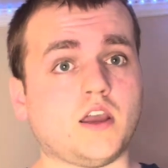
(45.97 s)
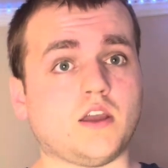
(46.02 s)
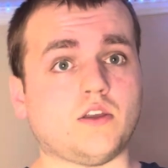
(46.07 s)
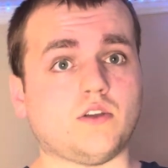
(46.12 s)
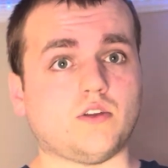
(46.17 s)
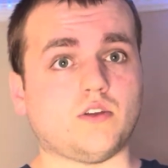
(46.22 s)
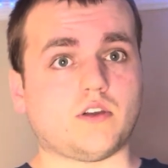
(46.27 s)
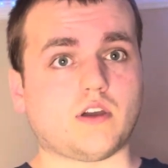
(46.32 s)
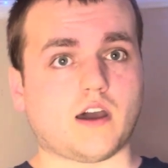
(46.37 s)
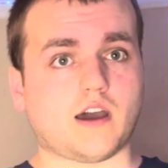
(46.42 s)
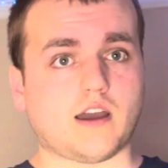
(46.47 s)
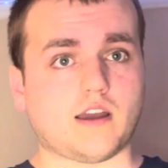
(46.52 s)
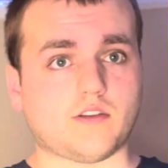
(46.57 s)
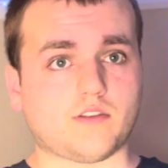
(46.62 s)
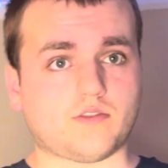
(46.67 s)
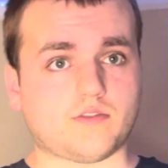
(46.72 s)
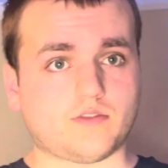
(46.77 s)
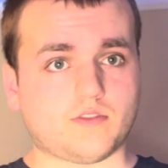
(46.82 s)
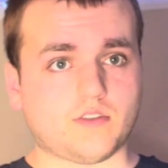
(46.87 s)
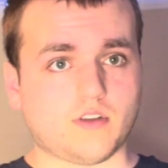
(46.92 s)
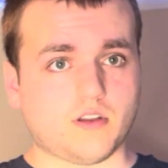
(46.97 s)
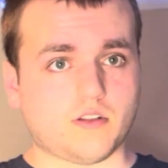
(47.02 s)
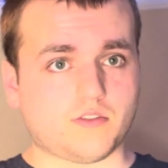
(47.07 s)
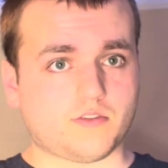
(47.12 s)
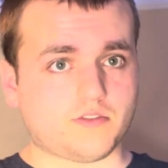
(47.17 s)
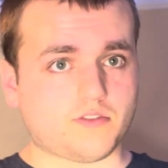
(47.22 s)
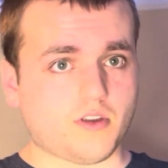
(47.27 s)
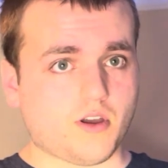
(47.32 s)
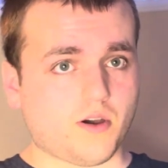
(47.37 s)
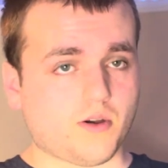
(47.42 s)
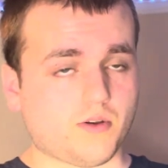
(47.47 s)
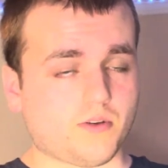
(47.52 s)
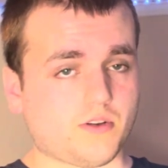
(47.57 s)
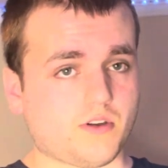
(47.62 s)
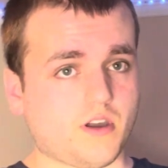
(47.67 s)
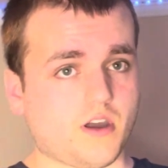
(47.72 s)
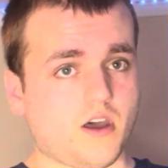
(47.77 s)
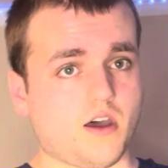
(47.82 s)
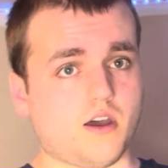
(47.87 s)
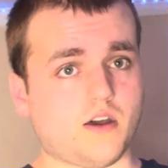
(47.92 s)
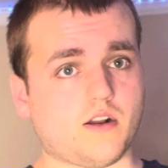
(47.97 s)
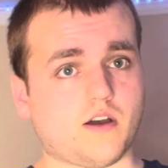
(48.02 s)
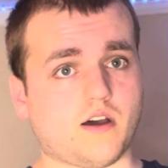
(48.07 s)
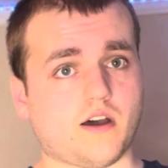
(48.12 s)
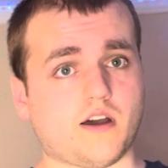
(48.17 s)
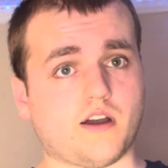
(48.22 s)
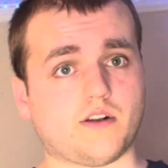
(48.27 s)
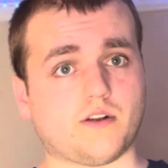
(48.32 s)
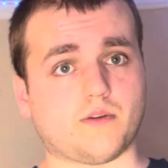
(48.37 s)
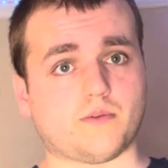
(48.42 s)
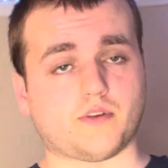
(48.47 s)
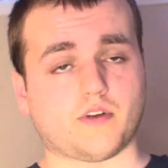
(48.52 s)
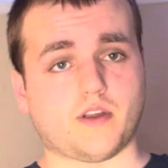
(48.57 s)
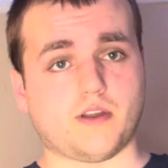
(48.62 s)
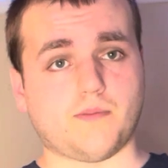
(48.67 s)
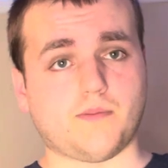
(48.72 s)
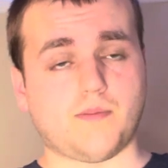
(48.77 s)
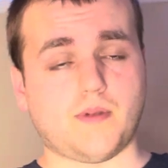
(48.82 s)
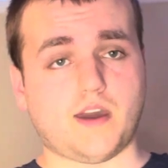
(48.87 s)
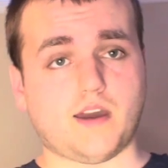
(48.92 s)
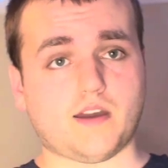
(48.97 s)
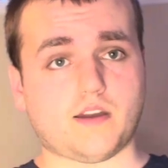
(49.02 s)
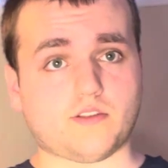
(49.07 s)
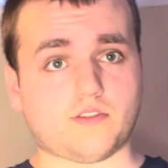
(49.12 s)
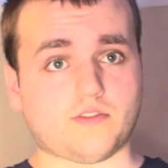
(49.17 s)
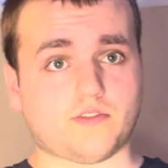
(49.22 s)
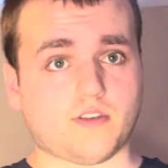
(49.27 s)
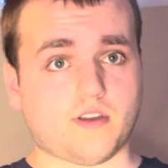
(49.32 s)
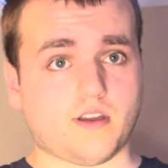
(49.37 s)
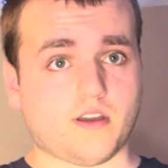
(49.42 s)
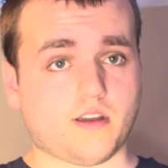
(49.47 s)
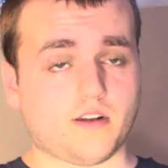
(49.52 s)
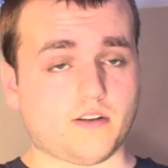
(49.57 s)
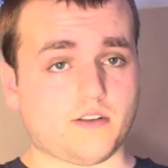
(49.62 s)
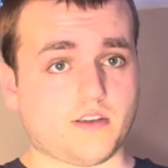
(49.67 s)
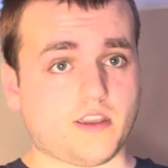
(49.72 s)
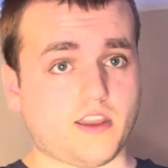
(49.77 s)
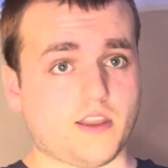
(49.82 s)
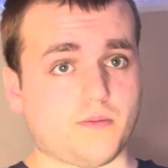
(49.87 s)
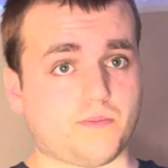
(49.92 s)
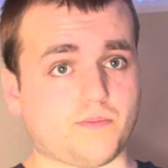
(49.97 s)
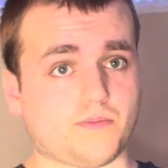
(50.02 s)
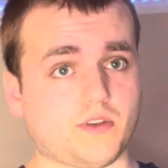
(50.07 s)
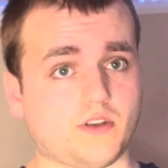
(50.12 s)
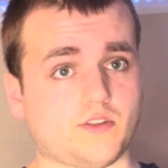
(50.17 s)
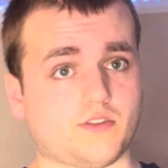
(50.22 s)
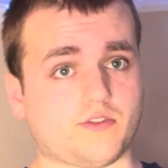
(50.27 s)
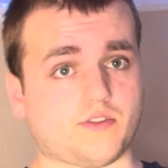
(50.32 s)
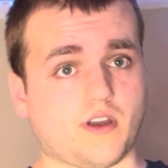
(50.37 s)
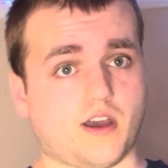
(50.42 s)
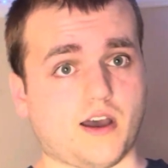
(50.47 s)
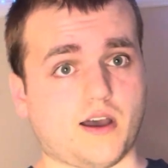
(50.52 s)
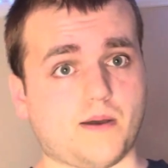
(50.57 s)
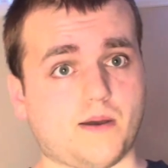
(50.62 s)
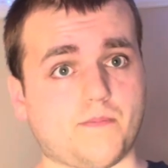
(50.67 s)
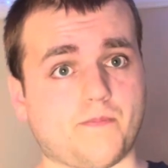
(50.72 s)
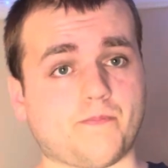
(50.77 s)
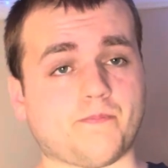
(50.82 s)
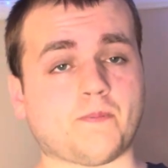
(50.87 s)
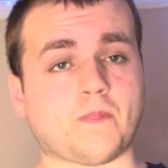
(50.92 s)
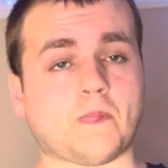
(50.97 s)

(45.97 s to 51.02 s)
You guys did so good on the remix and keep this up.